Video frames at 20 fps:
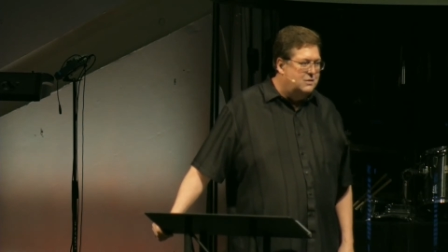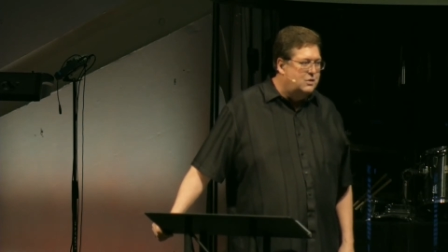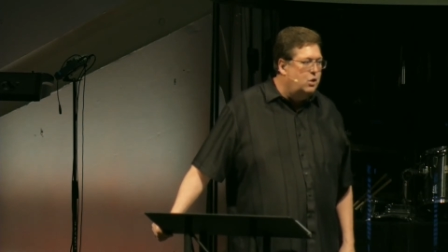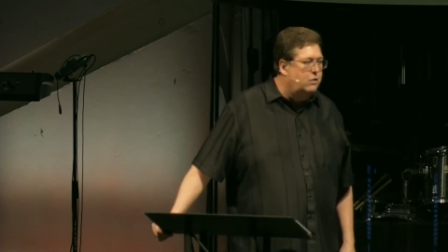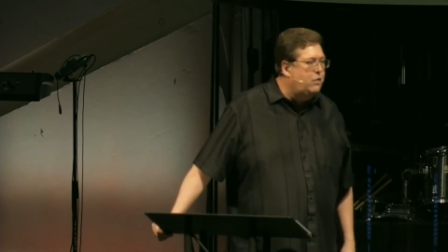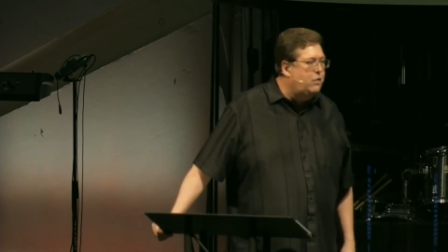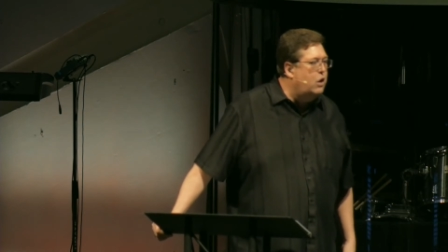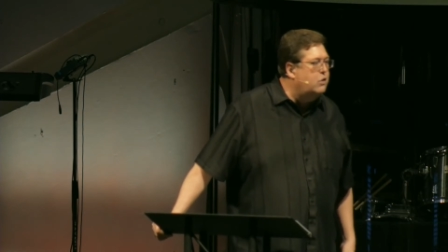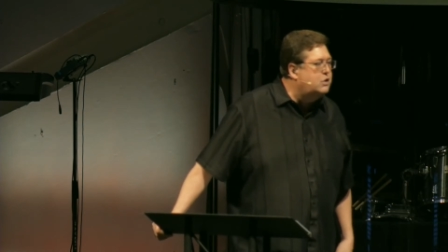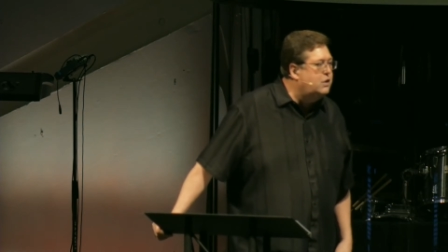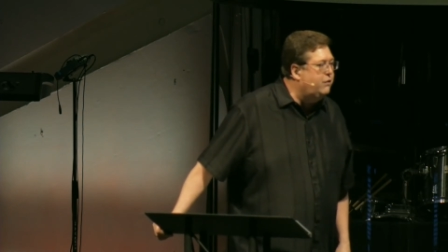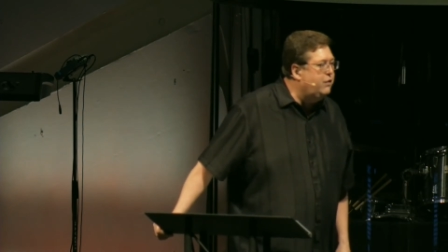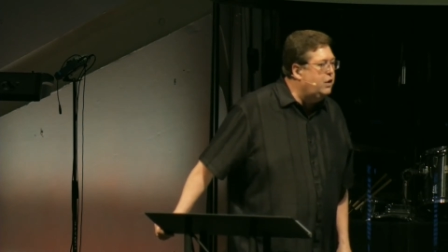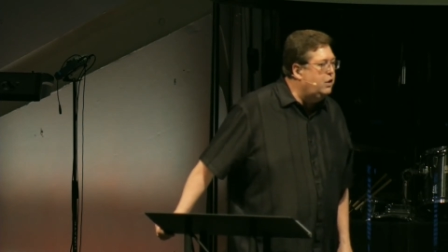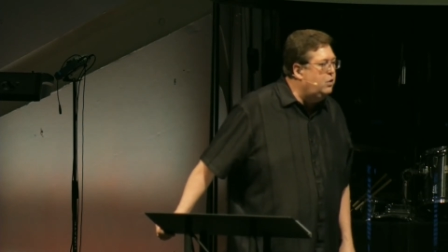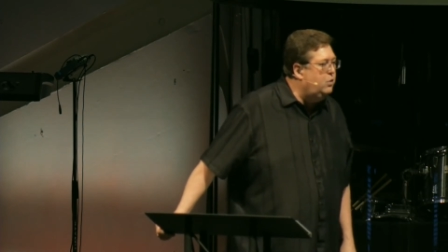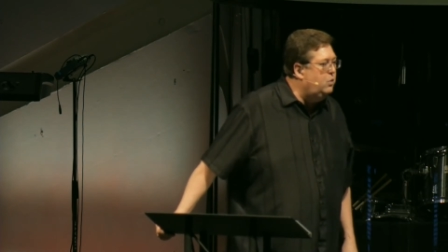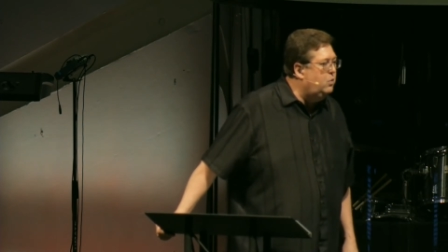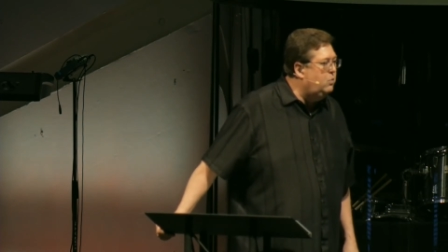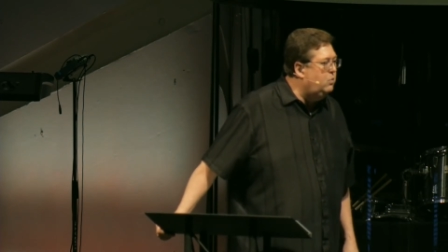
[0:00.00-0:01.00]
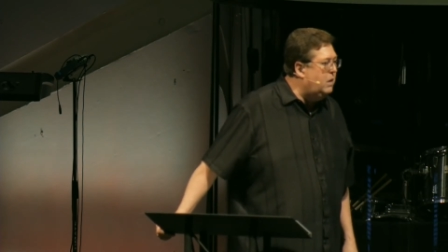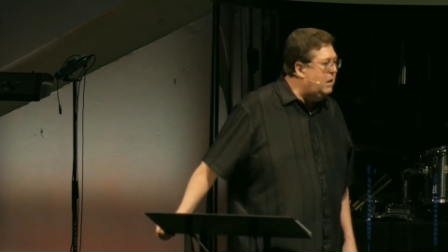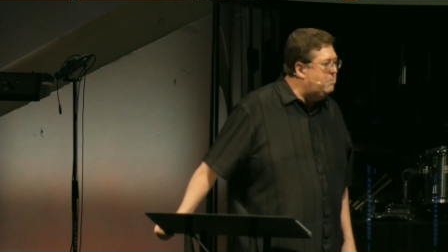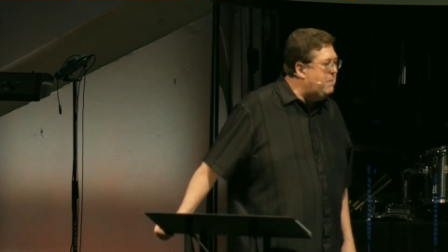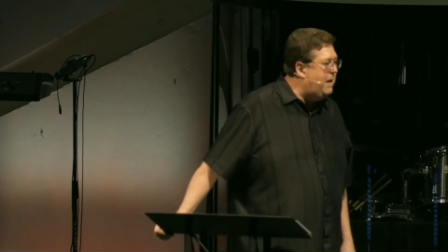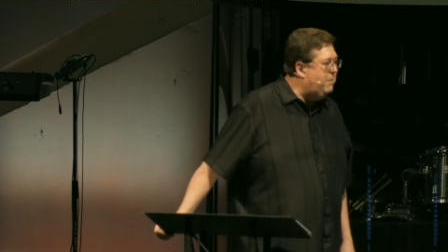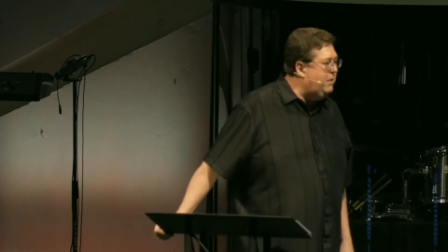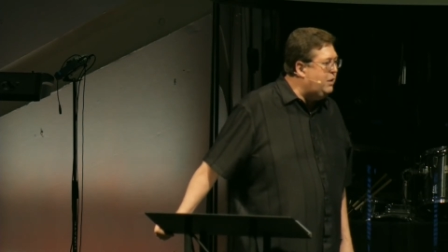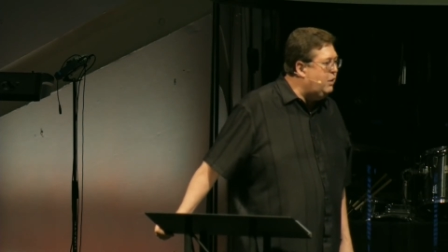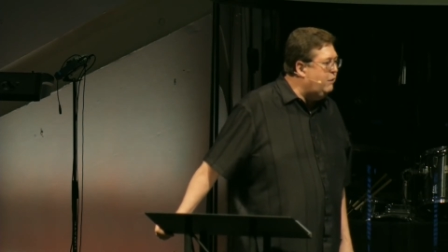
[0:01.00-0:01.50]
So, those of you who
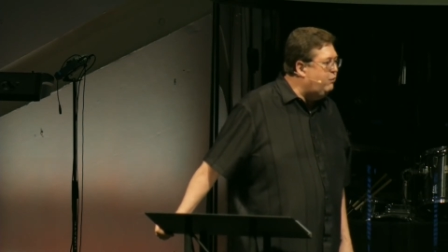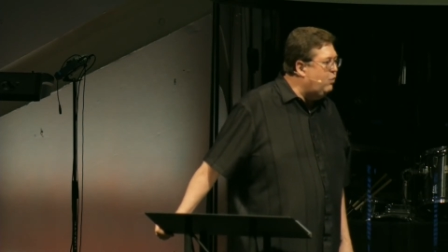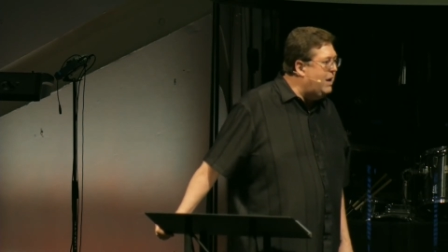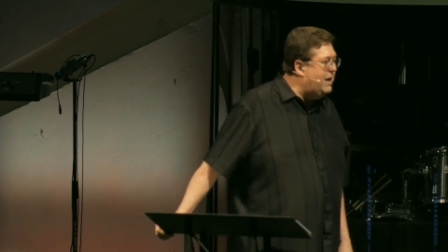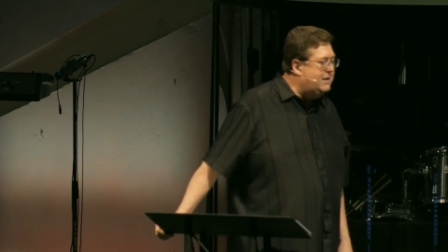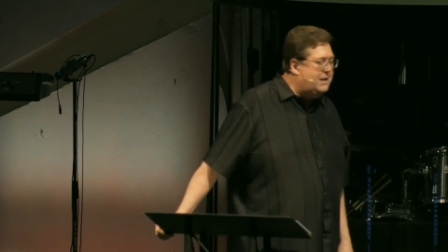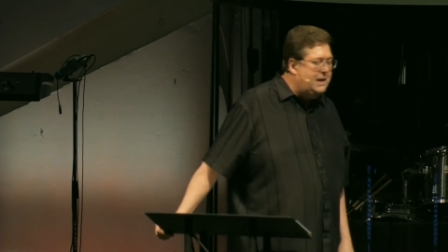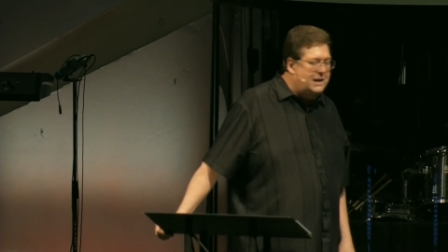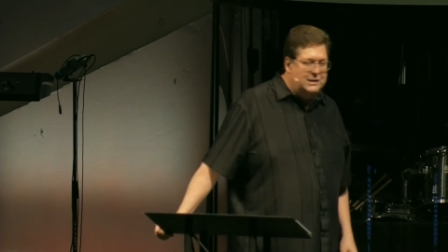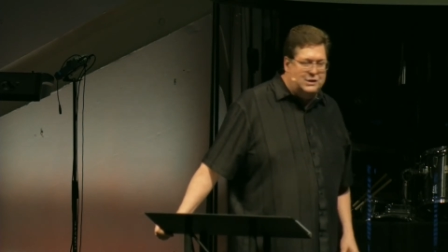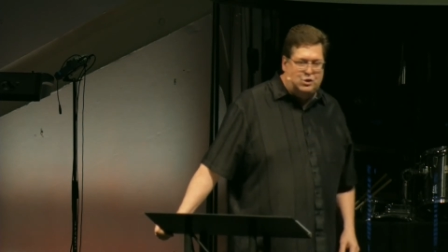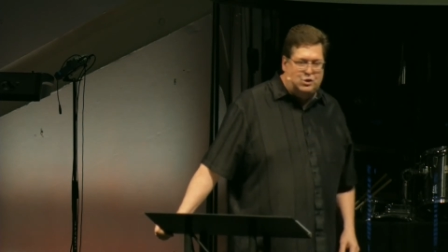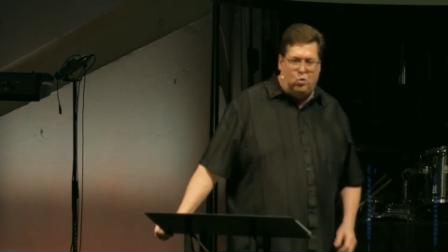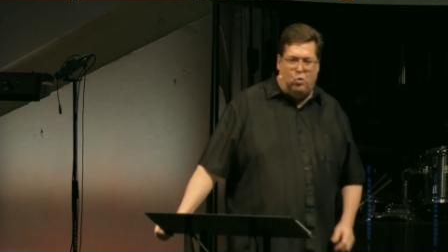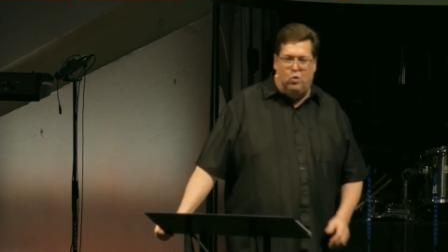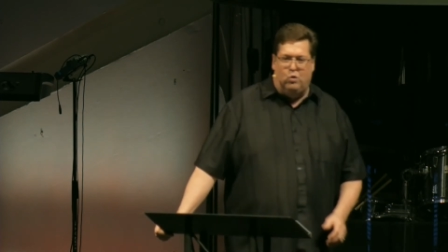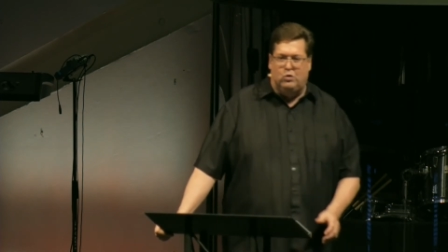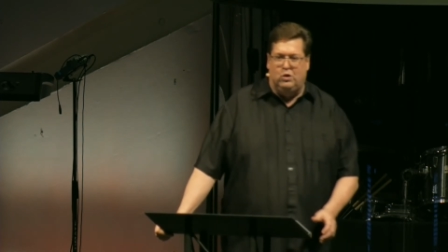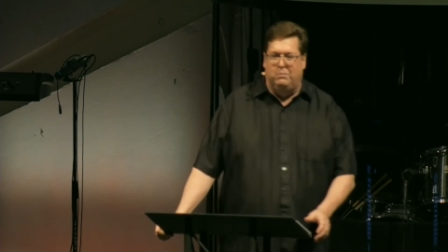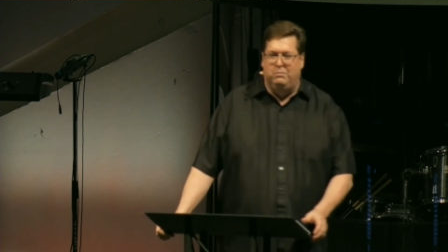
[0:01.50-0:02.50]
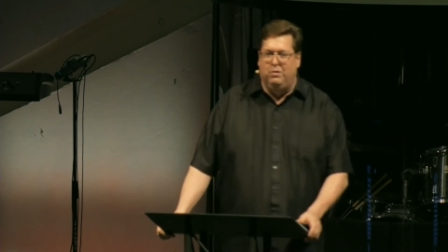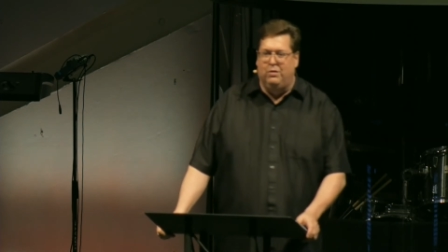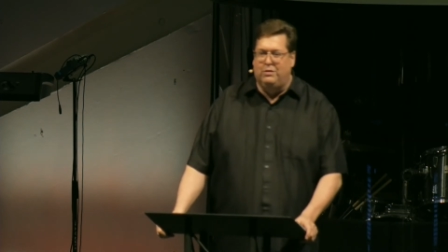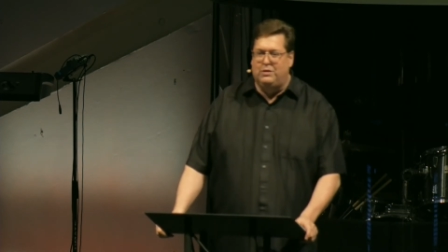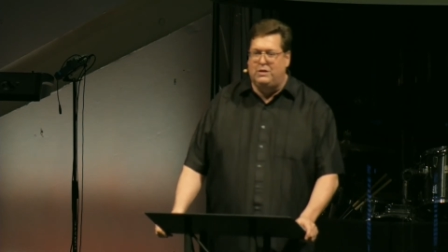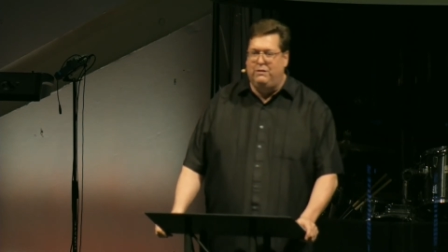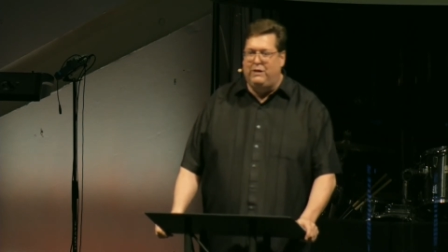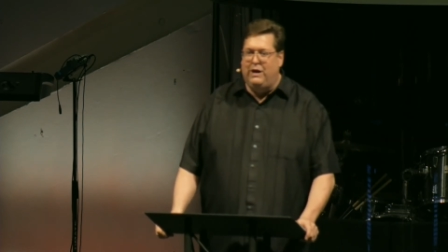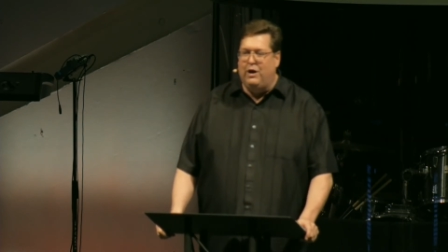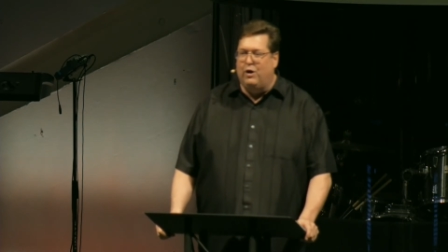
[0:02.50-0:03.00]
maybe you've read the historical
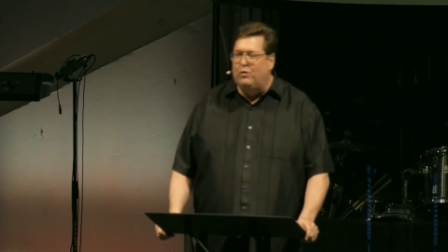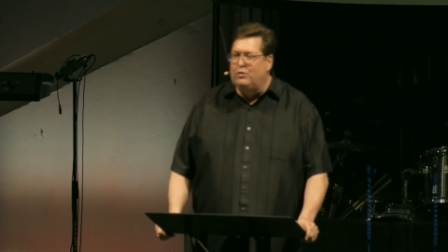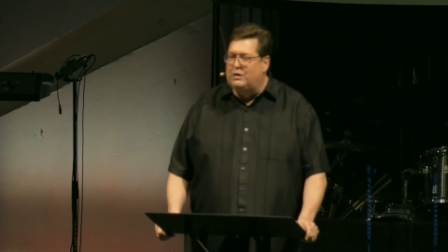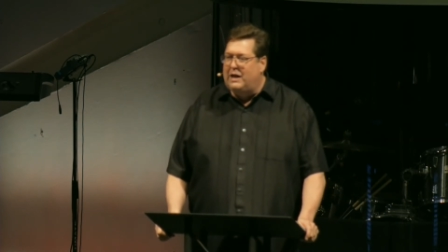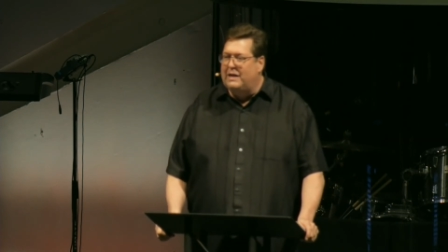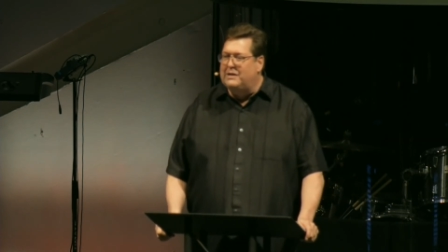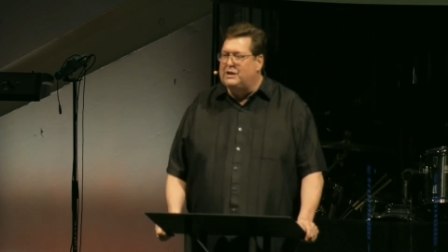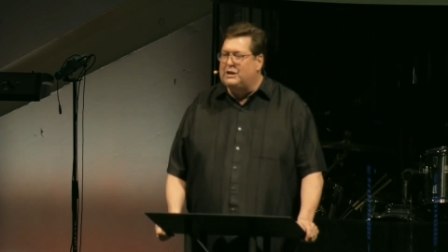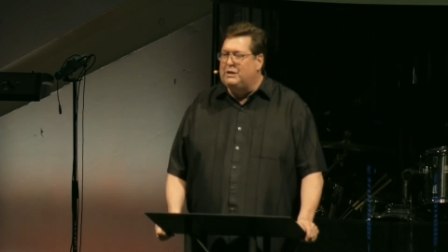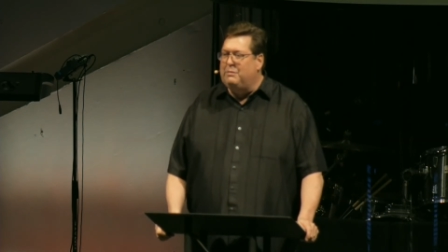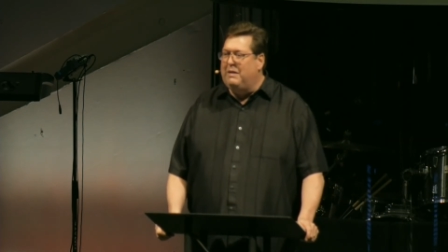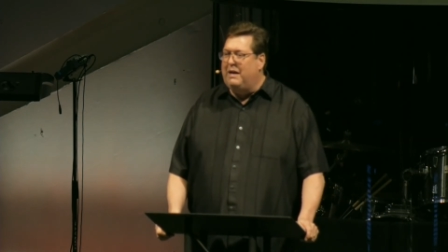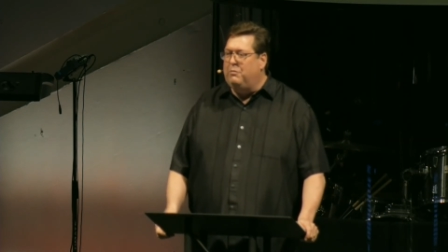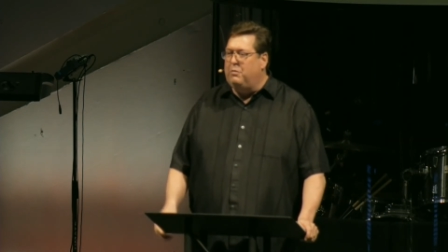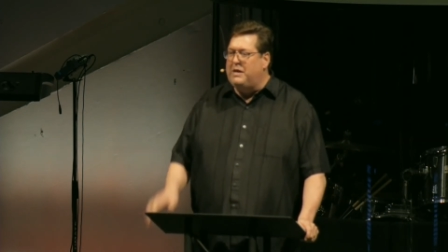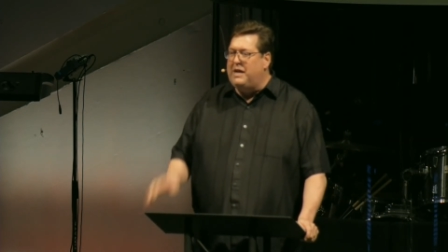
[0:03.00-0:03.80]
books of the Old Testament,